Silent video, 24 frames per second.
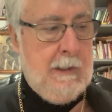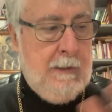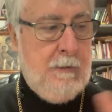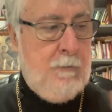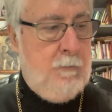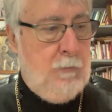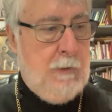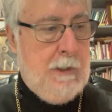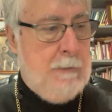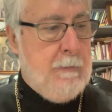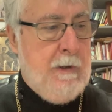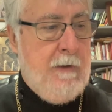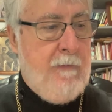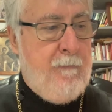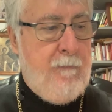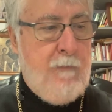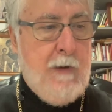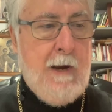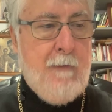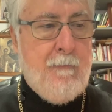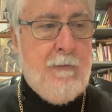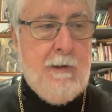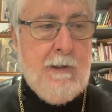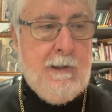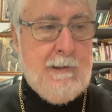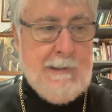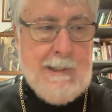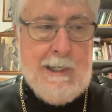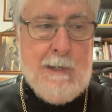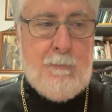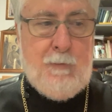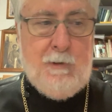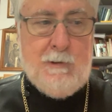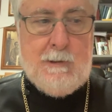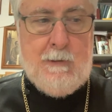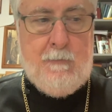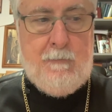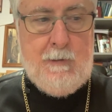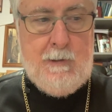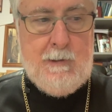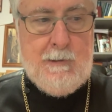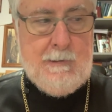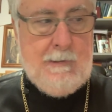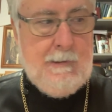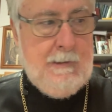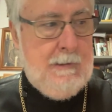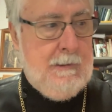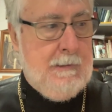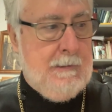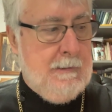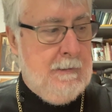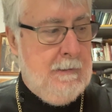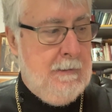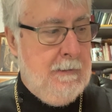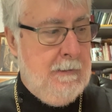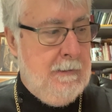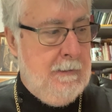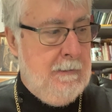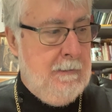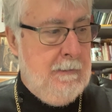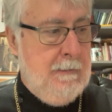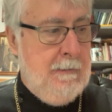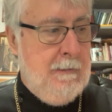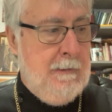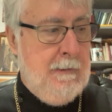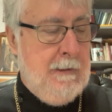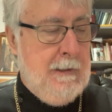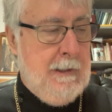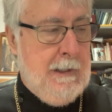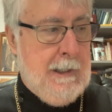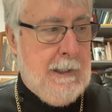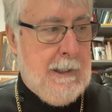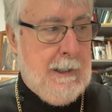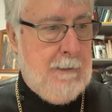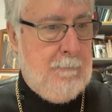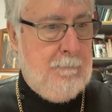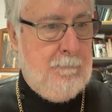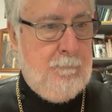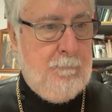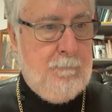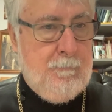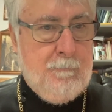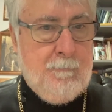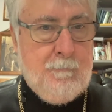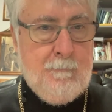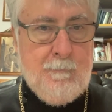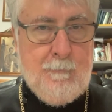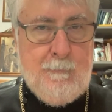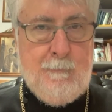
And one of my favorite examples of this is, um,